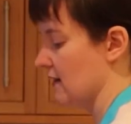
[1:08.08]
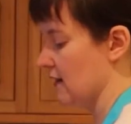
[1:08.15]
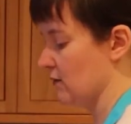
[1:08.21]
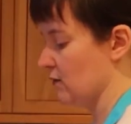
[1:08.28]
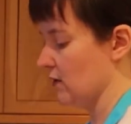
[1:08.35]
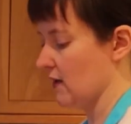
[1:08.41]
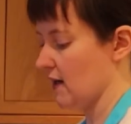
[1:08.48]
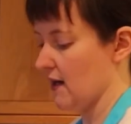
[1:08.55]
I'm
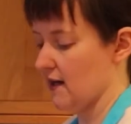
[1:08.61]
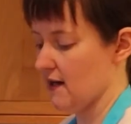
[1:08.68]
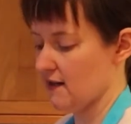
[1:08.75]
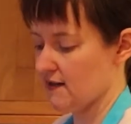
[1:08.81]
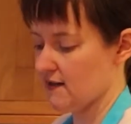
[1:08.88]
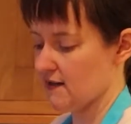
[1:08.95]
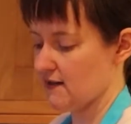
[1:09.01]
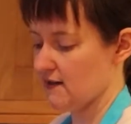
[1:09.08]
going to
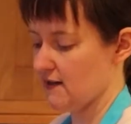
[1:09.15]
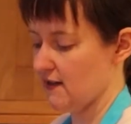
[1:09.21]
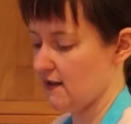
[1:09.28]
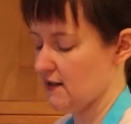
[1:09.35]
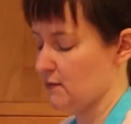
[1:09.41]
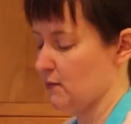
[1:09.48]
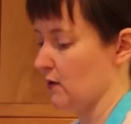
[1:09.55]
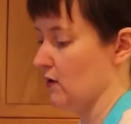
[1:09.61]
add a
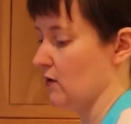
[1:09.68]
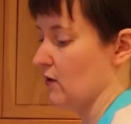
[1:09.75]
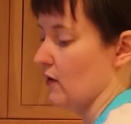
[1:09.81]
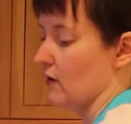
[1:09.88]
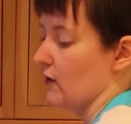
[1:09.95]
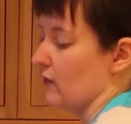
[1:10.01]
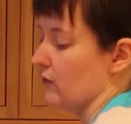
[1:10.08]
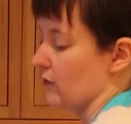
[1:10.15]
teaspoon
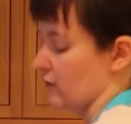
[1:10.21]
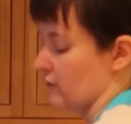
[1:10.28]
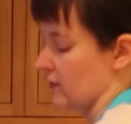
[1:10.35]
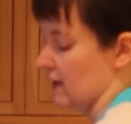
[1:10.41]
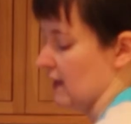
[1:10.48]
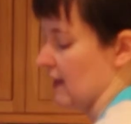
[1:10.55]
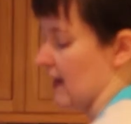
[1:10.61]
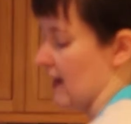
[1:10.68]
of
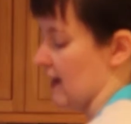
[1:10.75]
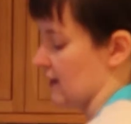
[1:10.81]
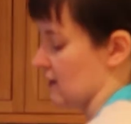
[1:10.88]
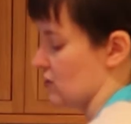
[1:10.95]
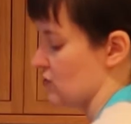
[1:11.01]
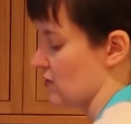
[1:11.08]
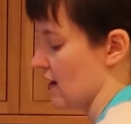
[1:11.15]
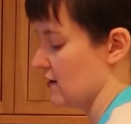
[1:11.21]
vanilla
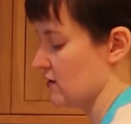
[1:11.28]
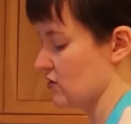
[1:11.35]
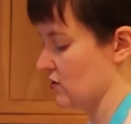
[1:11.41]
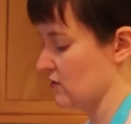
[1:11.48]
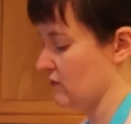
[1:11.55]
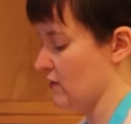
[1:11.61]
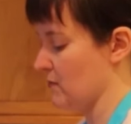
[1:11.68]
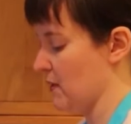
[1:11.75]
extract
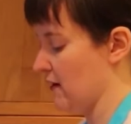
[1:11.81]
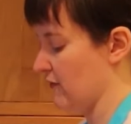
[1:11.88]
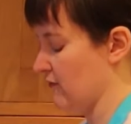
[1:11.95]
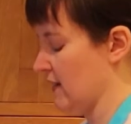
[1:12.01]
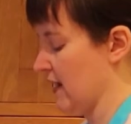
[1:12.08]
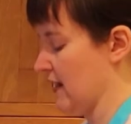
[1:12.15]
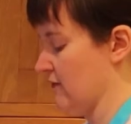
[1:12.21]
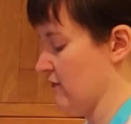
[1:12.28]
just for a bit of
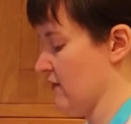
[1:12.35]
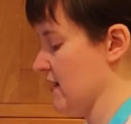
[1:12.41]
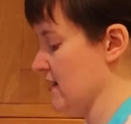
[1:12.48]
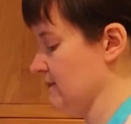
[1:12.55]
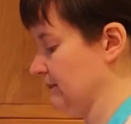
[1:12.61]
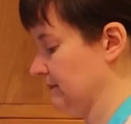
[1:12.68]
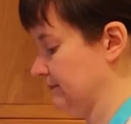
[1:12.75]
flavouring.